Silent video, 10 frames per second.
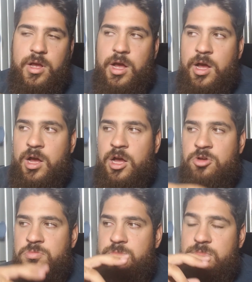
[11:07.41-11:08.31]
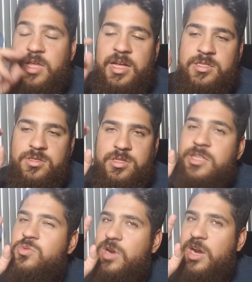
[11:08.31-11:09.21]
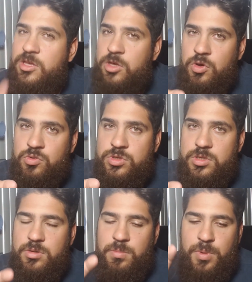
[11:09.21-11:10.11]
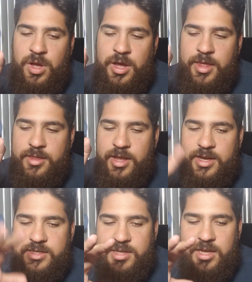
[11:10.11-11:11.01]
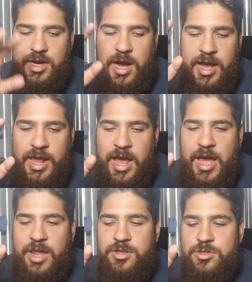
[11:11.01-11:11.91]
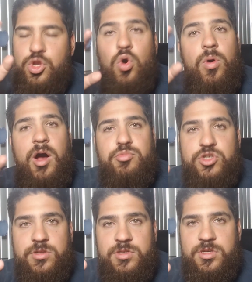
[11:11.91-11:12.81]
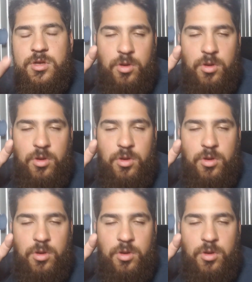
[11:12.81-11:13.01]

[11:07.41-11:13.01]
That's what I use, but like I said, I had no options